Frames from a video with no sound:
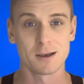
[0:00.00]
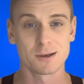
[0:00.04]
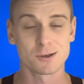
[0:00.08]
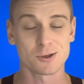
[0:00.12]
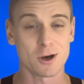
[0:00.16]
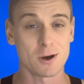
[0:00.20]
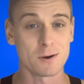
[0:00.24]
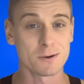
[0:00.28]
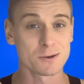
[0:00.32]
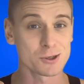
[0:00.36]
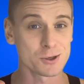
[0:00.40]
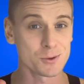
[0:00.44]
So
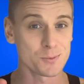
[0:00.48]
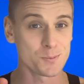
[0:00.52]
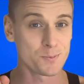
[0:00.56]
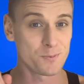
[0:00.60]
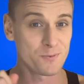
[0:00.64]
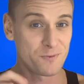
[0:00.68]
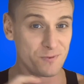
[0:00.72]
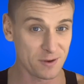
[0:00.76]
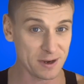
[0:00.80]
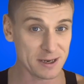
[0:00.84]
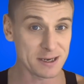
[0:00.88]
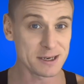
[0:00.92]
I was a
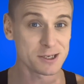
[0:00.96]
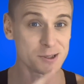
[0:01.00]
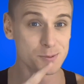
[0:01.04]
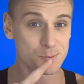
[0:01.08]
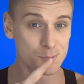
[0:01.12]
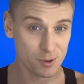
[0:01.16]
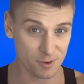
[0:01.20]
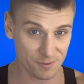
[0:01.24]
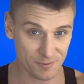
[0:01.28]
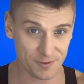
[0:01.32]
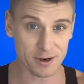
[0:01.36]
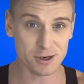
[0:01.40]
fitness
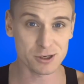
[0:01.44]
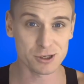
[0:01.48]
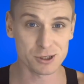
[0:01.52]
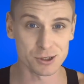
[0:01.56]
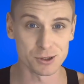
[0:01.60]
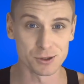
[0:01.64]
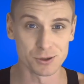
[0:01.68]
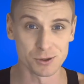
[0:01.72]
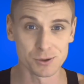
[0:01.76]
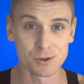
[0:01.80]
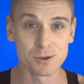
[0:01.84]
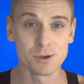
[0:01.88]

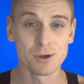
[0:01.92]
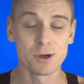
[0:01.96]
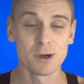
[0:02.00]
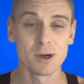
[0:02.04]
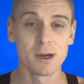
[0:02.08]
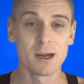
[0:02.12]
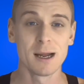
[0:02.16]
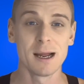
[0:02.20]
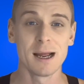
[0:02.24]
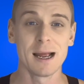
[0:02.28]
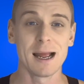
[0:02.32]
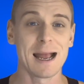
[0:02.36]
professional
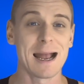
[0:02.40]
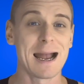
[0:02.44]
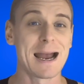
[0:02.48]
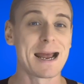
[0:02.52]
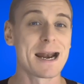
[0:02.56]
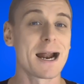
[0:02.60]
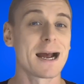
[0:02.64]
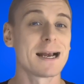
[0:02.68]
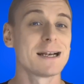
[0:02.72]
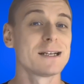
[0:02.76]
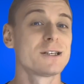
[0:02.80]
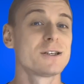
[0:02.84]
and
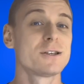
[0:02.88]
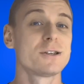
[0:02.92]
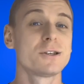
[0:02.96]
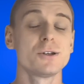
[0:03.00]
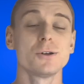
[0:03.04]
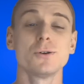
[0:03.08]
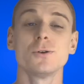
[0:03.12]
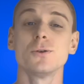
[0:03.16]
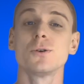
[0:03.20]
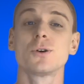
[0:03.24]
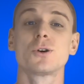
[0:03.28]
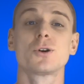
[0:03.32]
I
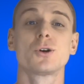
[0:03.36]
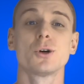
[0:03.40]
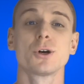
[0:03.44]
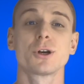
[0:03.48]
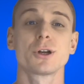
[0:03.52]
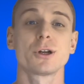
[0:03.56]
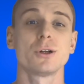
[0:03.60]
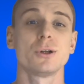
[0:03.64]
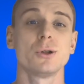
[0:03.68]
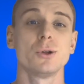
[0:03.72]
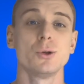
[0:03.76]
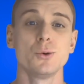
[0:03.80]
still
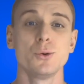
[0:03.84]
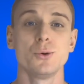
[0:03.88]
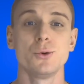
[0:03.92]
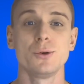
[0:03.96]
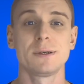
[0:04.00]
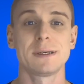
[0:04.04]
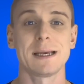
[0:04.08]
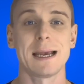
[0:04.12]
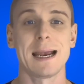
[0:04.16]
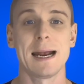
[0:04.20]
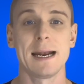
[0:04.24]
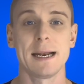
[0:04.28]
couldn't
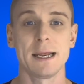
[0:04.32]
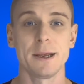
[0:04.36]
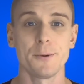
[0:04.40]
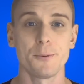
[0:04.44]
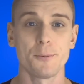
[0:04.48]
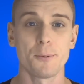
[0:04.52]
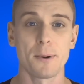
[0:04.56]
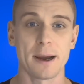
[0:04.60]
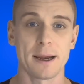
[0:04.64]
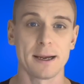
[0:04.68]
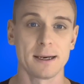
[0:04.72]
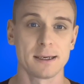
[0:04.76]
lose any
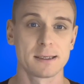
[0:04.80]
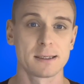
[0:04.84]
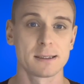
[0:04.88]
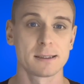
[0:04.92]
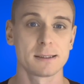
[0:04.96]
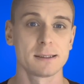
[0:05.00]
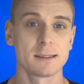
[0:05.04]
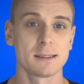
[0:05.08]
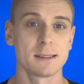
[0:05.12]
weight.